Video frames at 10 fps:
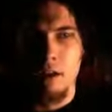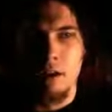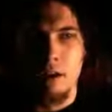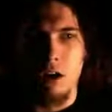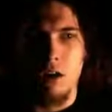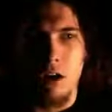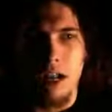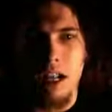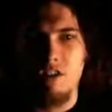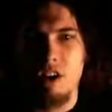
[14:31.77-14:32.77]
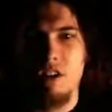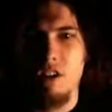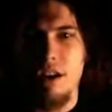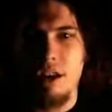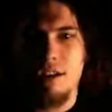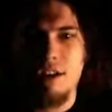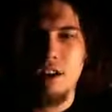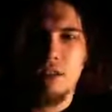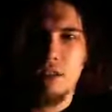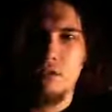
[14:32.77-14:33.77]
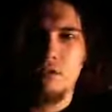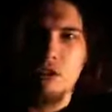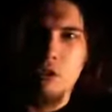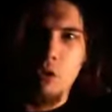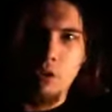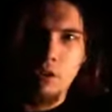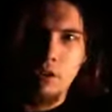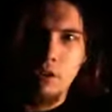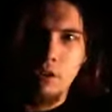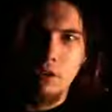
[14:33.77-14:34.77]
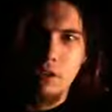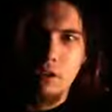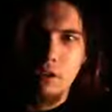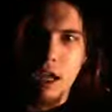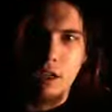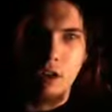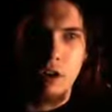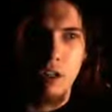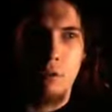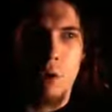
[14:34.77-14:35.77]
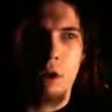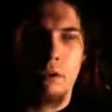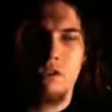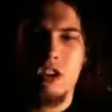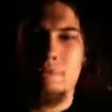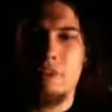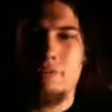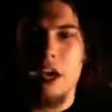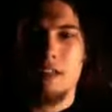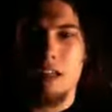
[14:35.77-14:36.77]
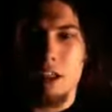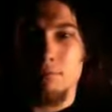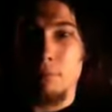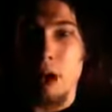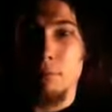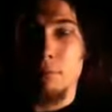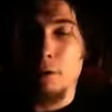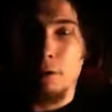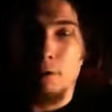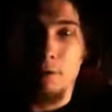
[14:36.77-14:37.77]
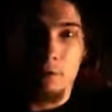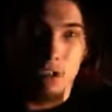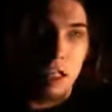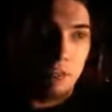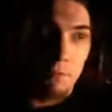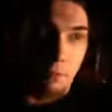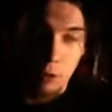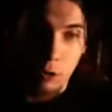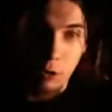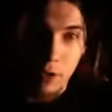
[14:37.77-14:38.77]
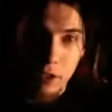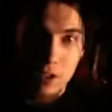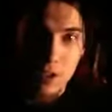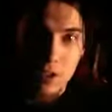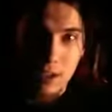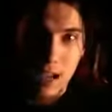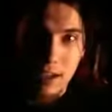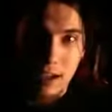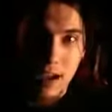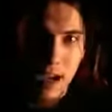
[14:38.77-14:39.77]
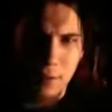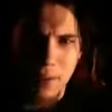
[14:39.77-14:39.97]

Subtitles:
you know, 18 or 19 years old, and you don't even want to accept the fact that it's probably been disproven since that time.